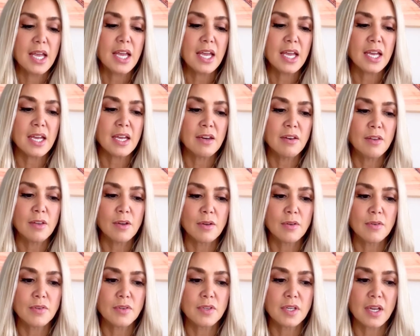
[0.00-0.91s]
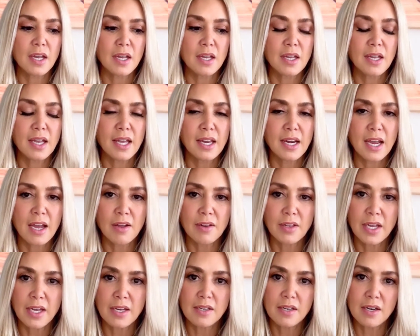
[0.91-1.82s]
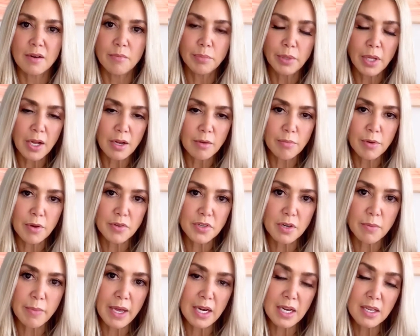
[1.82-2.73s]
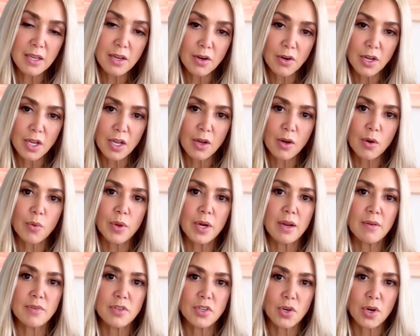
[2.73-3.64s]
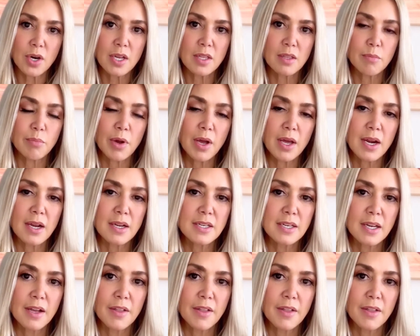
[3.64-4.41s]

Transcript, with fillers: And those I kind of outlined in a blog post about a year ago when I was trying the product